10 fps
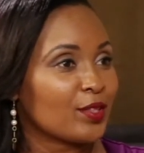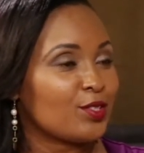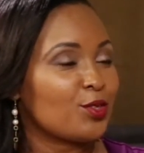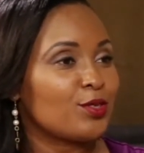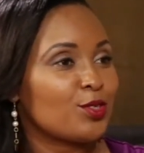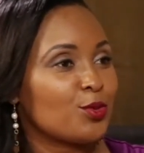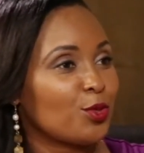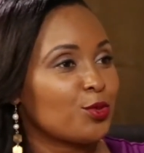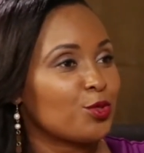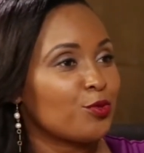students who
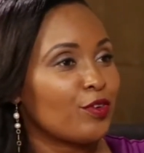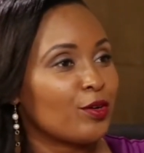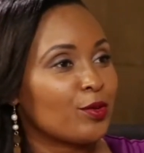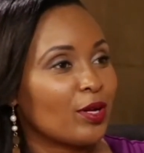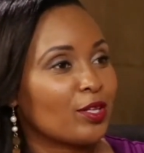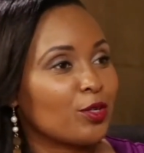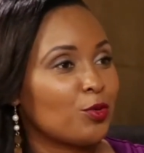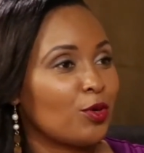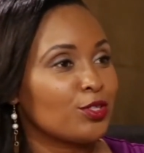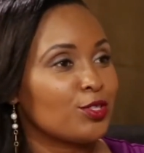don't do very well
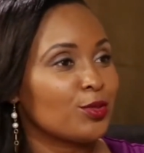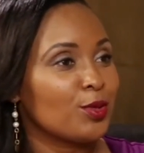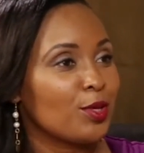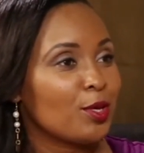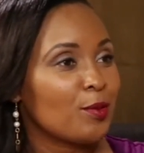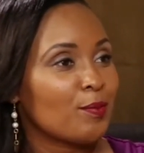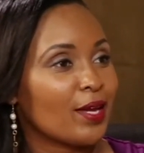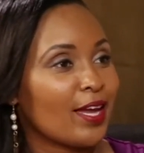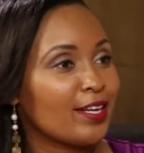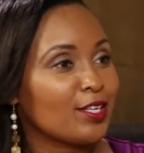go on to
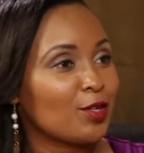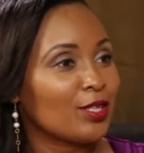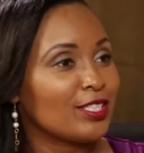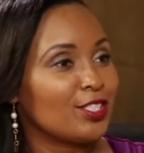mechanical